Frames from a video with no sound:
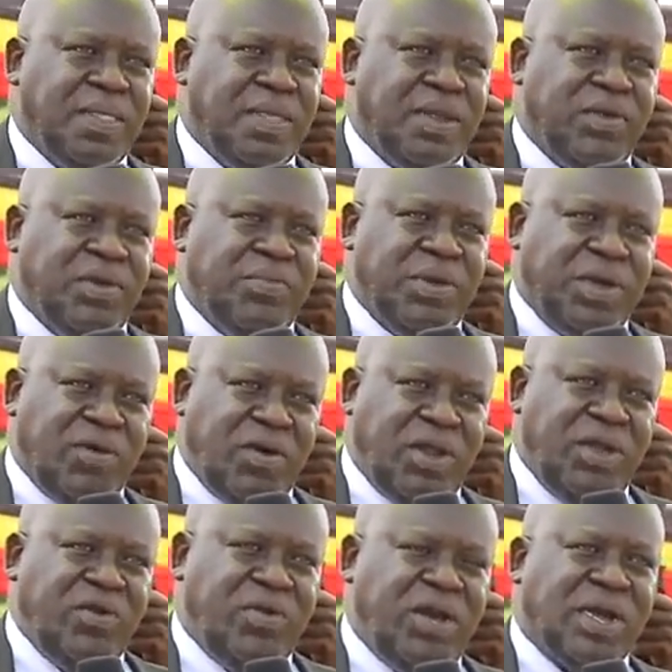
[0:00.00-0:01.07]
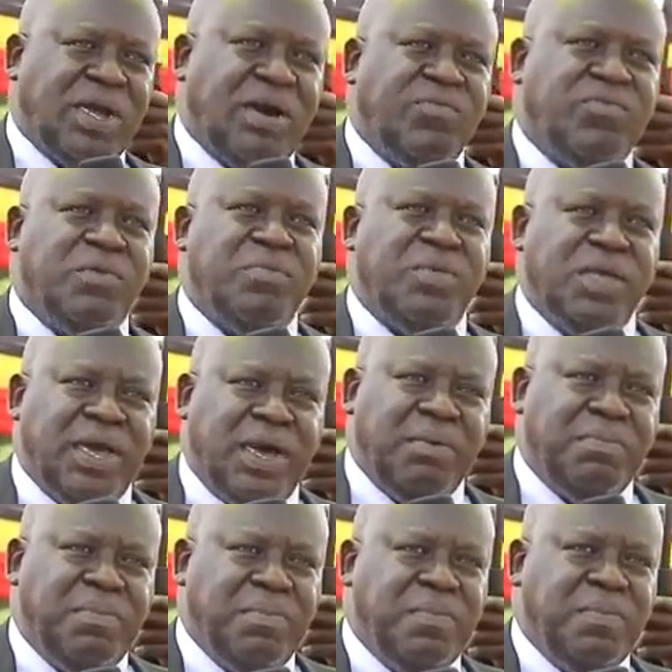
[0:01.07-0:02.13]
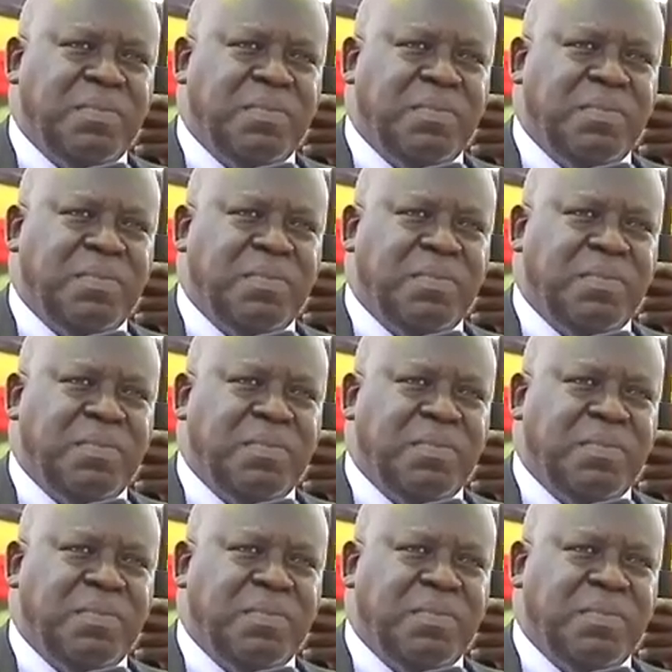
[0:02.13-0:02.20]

He told me, Engola, you know, I come from Uyam,